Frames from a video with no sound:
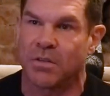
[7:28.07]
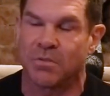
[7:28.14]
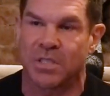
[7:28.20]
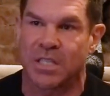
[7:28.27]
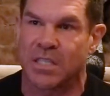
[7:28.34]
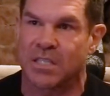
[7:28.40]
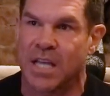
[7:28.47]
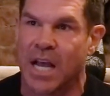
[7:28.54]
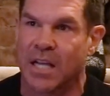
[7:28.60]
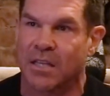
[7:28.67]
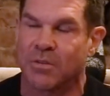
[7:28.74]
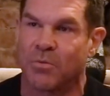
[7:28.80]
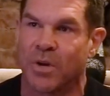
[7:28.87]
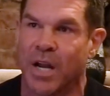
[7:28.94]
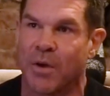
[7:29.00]
It was
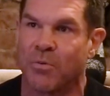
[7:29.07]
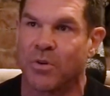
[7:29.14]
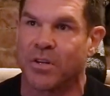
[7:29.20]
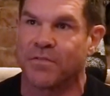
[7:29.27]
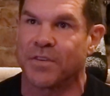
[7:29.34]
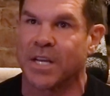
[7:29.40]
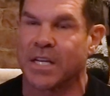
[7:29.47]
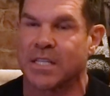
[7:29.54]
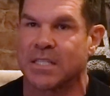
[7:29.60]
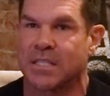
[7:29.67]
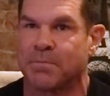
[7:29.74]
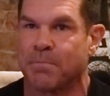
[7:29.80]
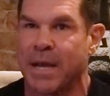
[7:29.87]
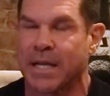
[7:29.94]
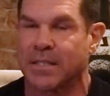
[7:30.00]
exactly what I would have
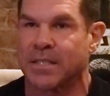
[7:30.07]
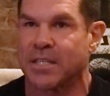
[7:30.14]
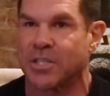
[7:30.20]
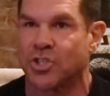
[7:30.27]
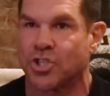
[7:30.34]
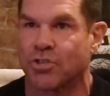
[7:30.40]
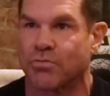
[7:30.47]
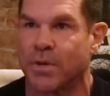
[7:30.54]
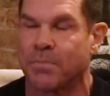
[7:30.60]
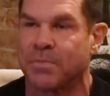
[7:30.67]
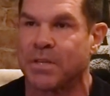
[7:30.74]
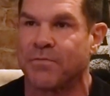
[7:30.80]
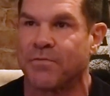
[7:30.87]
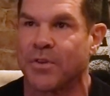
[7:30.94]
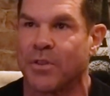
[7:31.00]
expected and
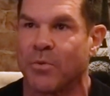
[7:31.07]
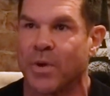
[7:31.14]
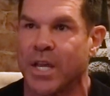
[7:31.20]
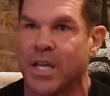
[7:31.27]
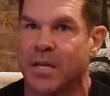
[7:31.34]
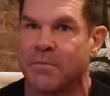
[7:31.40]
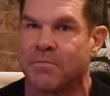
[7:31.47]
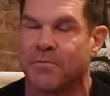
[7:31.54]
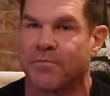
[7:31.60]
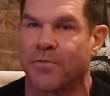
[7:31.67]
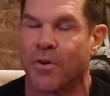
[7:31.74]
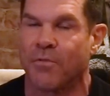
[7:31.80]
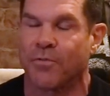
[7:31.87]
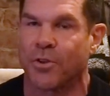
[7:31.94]
scripted for the way him for,